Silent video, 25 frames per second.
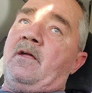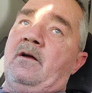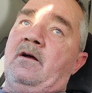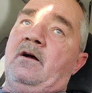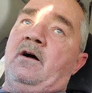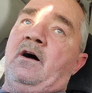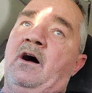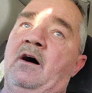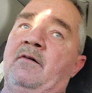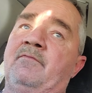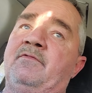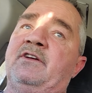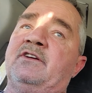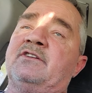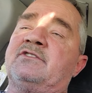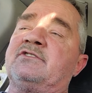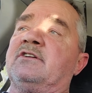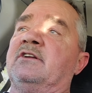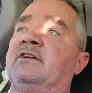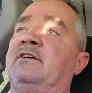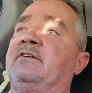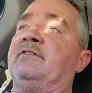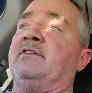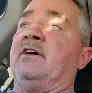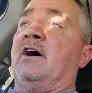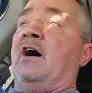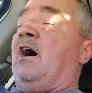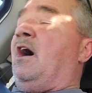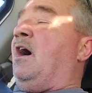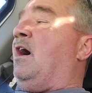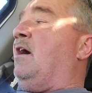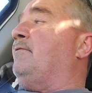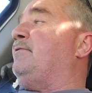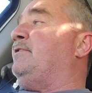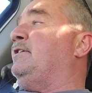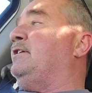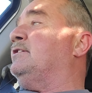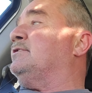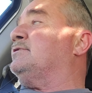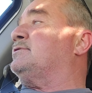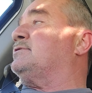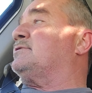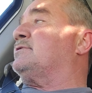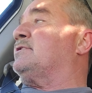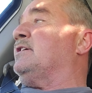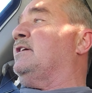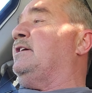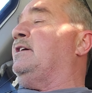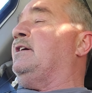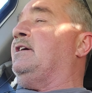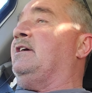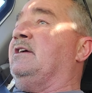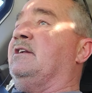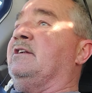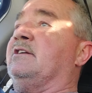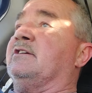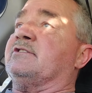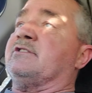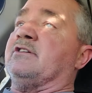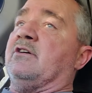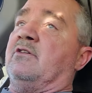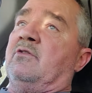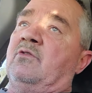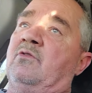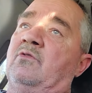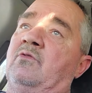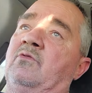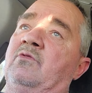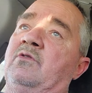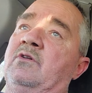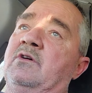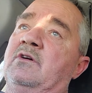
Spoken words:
Obviously, the obvious thing in this whole